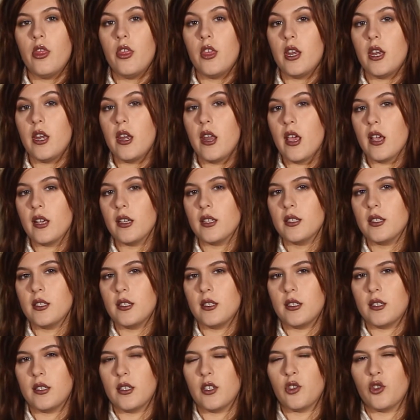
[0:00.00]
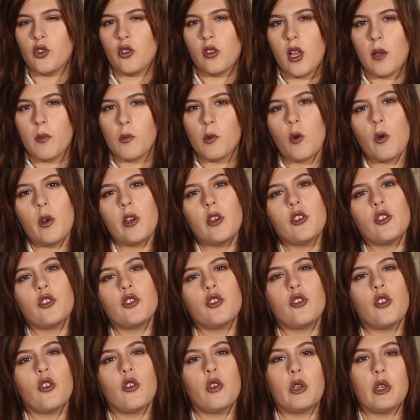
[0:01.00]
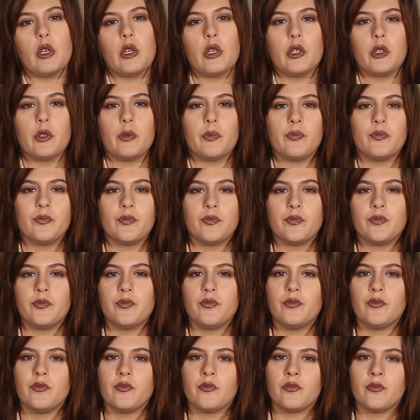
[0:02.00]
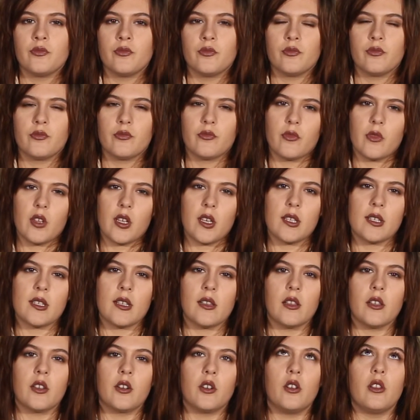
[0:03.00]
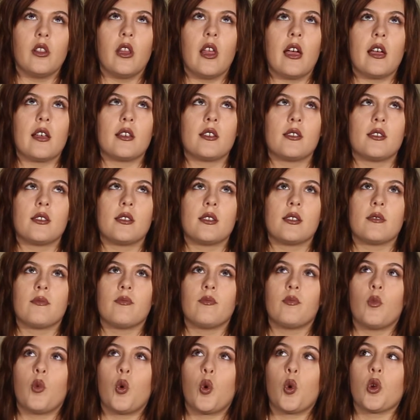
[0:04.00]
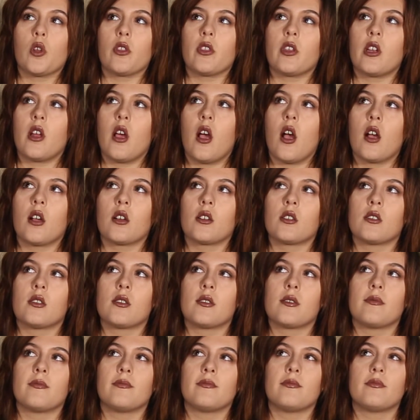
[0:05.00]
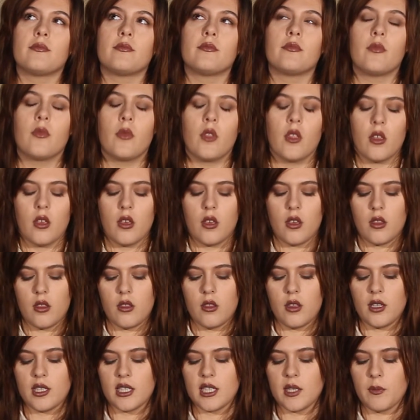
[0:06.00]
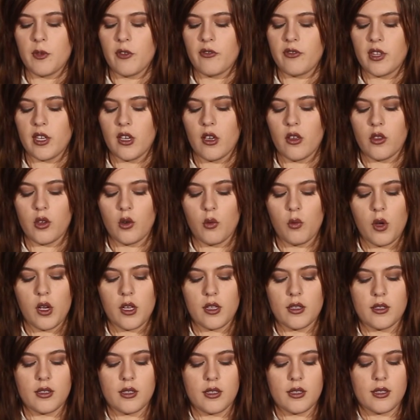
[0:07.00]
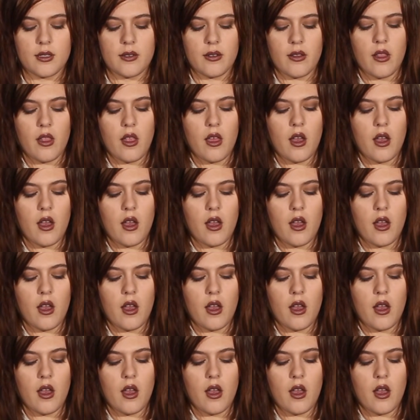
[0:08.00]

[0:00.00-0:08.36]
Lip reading: the next sigil I'm going to show you is a little less orthodox than some of the other ones.